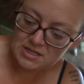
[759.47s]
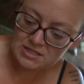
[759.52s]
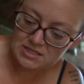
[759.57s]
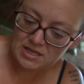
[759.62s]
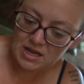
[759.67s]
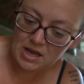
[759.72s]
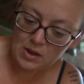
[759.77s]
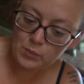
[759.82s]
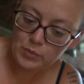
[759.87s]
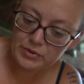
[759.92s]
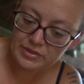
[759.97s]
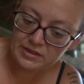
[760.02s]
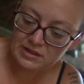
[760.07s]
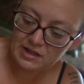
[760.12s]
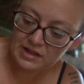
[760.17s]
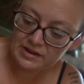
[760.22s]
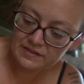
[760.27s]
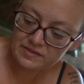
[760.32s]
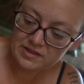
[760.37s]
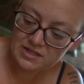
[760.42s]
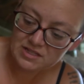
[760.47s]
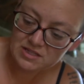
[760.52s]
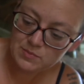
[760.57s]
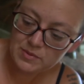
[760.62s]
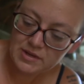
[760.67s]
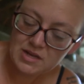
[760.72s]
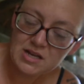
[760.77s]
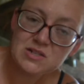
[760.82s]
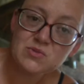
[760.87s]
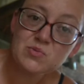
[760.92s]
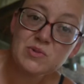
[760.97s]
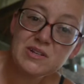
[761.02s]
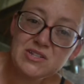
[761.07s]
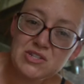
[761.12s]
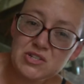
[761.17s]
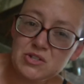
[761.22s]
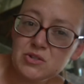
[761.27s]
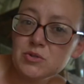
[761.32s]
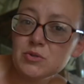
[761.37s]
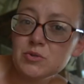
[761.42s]
to help with a lot of things, because we
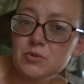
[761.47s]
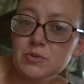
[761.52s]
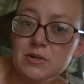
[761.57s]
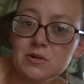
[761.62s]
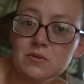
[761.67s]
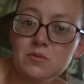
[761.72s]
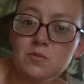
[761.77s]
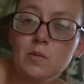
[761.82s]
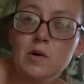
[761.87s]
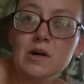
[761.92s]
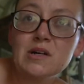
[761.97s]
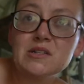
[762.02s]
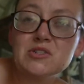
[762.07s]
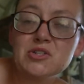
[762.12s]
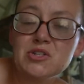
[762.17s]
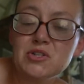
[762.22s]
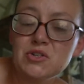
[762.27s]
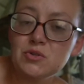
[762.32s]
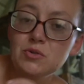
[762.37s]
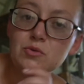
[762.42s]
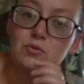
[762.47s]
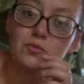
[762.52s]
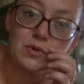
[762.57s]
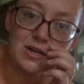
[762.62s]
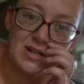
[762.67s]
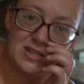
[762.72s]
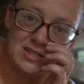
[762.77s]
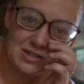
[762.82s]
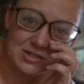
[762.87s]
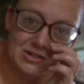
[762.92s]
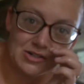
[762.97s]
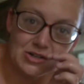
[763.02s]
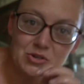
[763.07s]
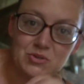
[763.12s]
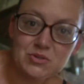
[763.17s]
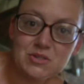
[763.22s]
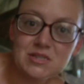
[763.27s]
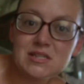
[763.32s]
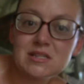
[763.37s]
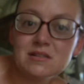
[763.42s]
do want to raise our
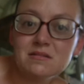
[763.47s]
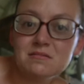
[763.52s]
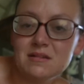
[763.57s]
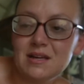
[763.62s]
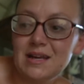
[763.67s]
goats